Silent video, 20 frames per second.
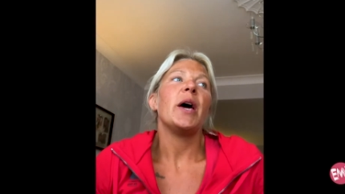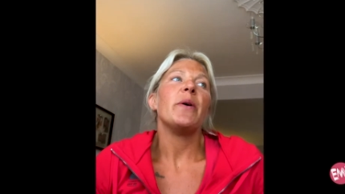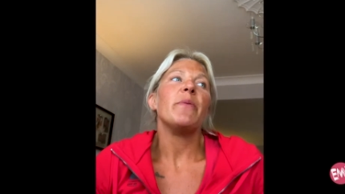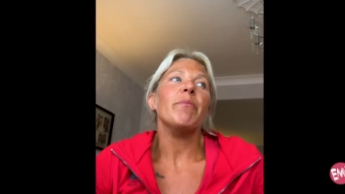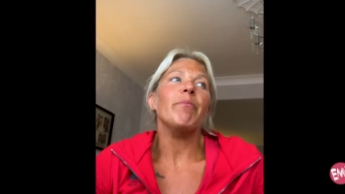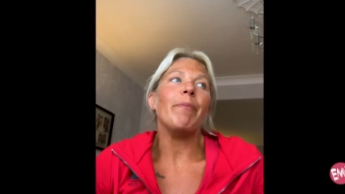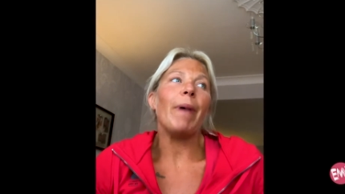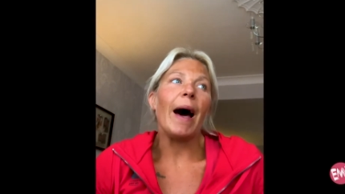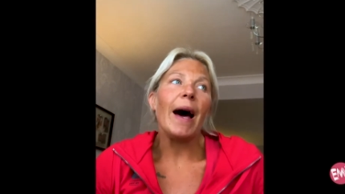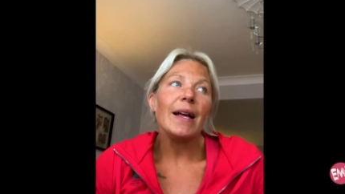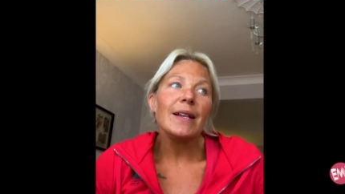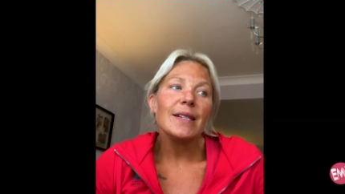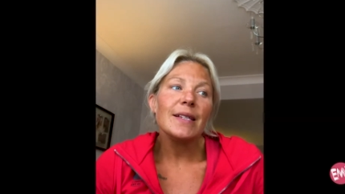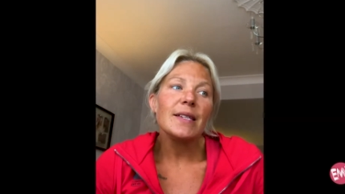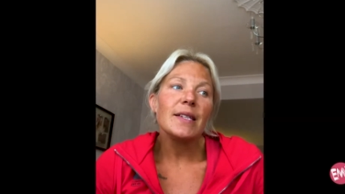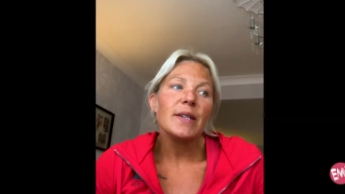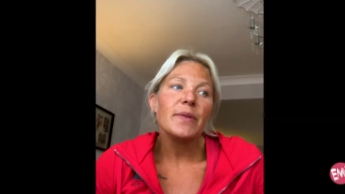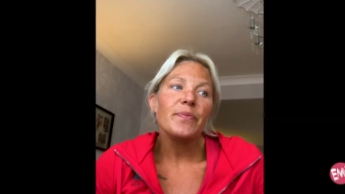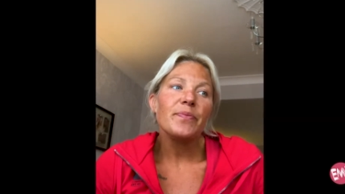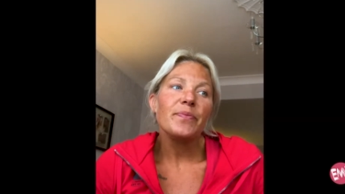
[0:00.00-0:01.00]

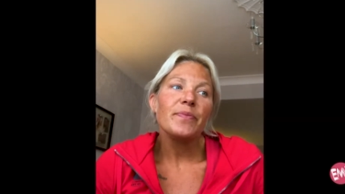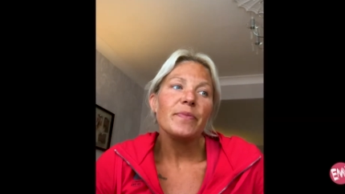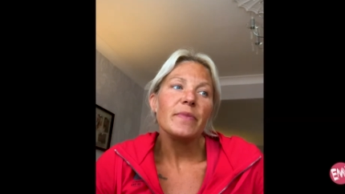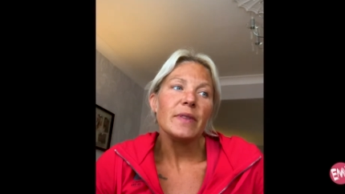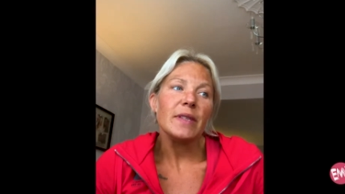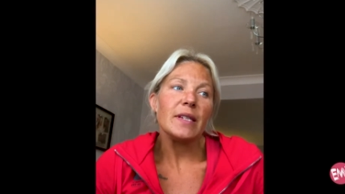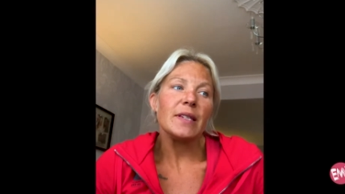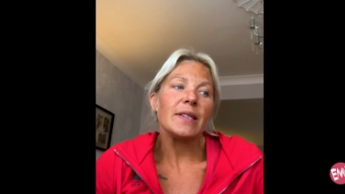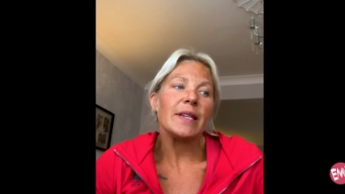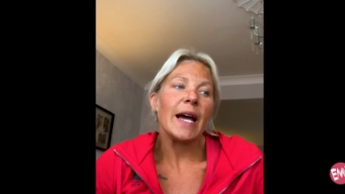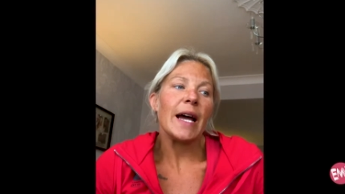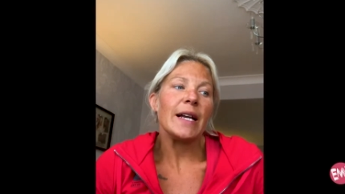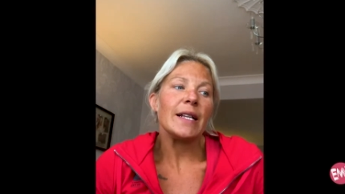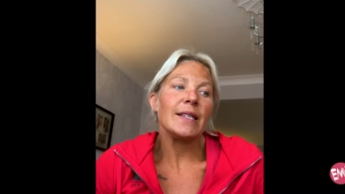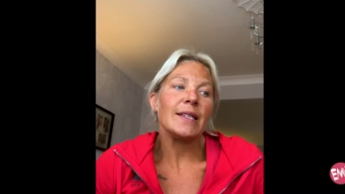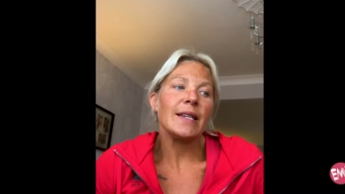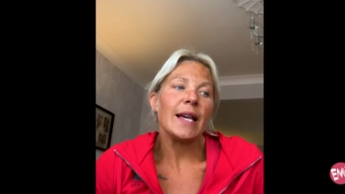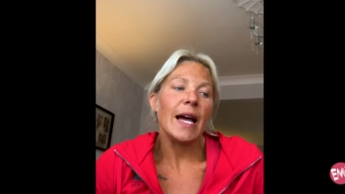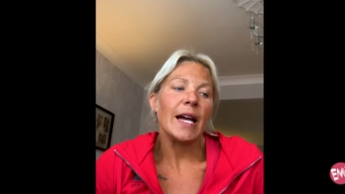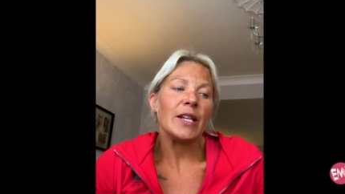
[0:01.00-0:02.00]
But the
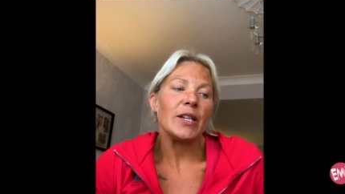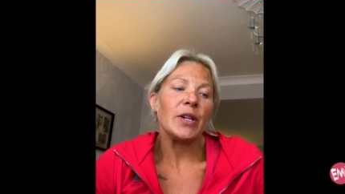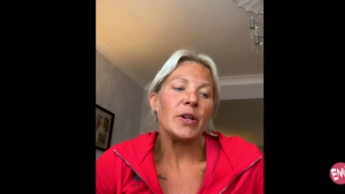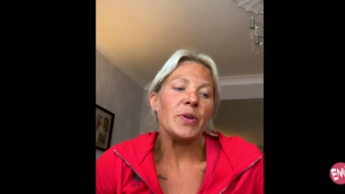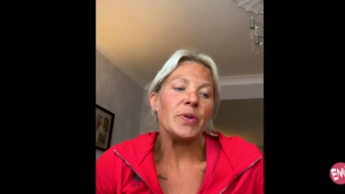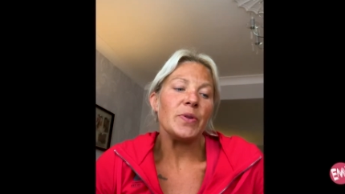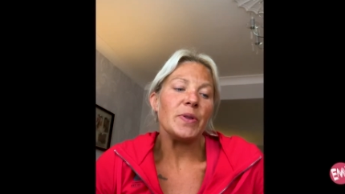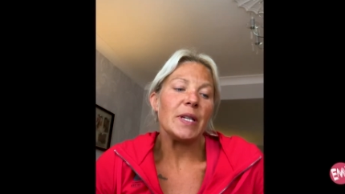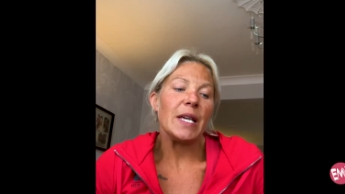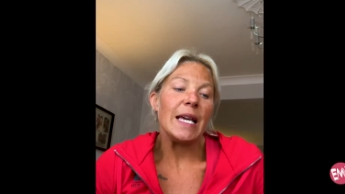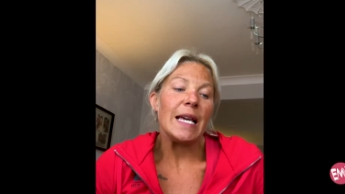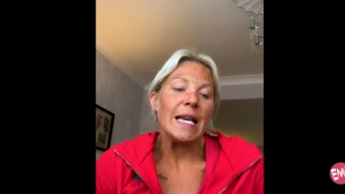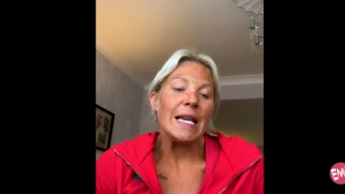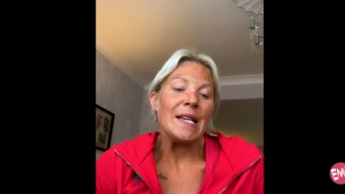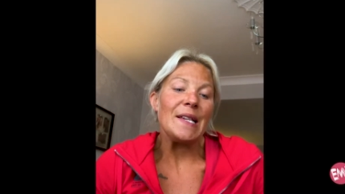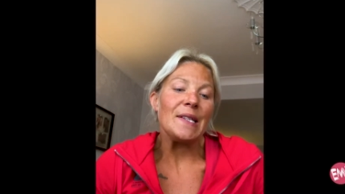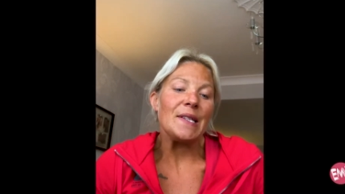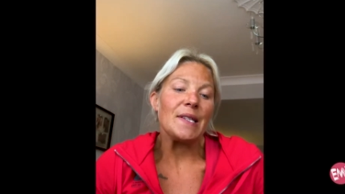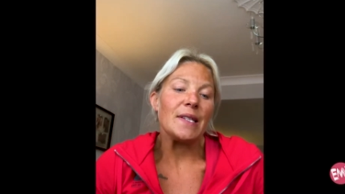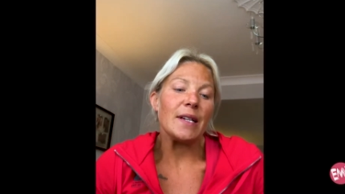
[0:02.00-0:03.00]
sad news
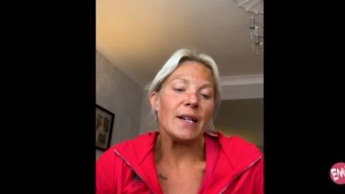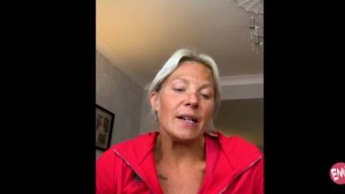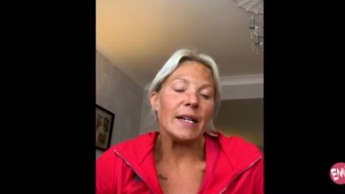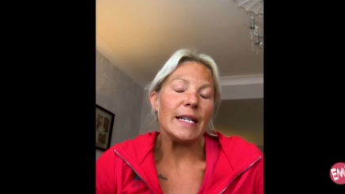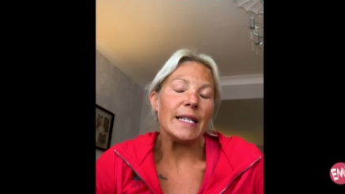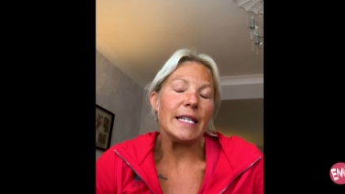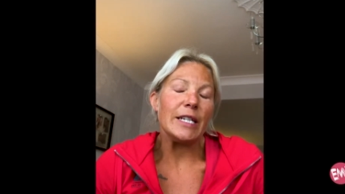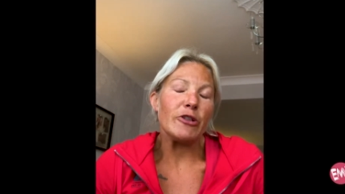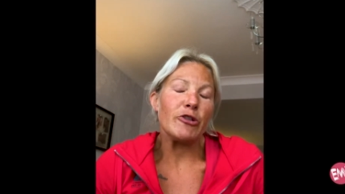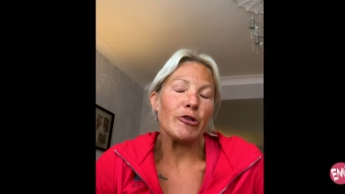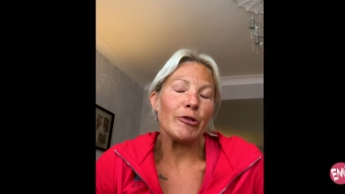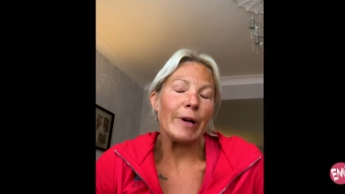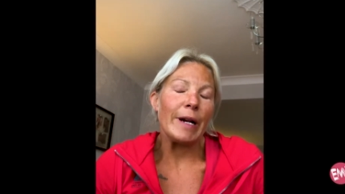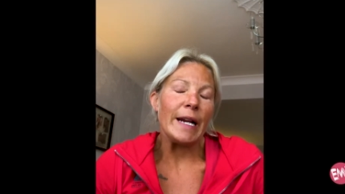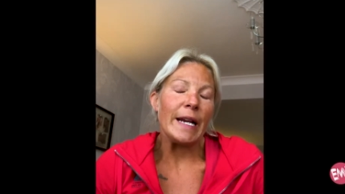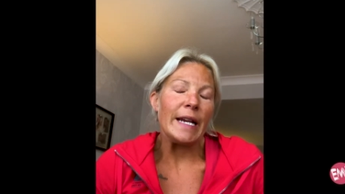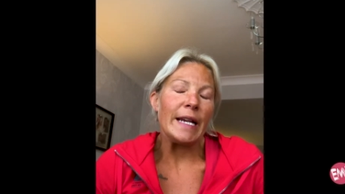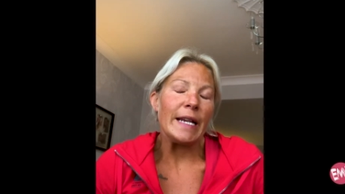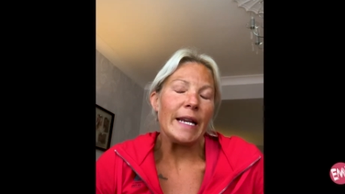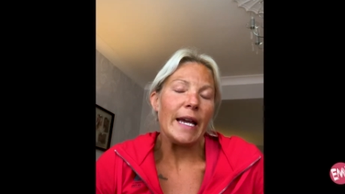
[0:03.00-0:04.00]
is I did
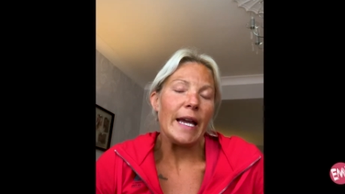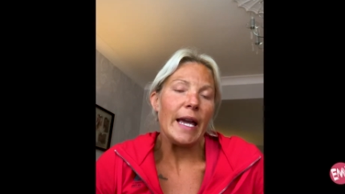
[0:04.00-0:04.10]
train